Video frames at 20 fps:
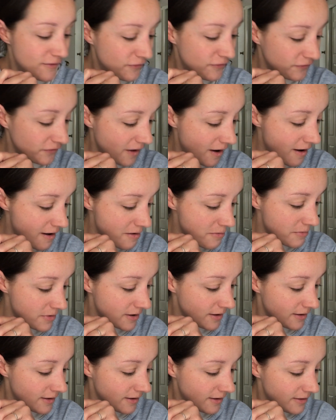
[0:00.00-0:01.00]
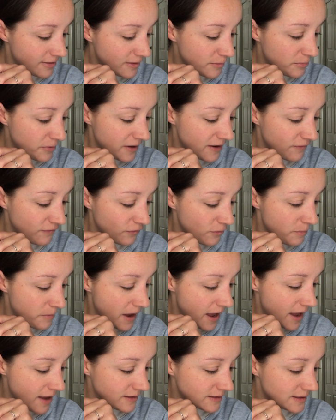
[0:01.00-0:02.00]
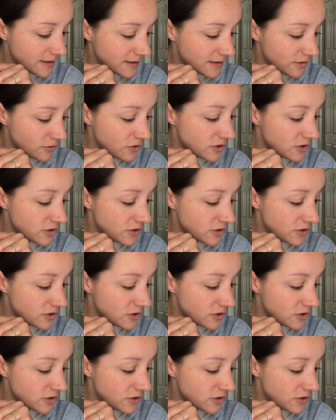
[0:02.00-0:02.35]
from the Playful Pets,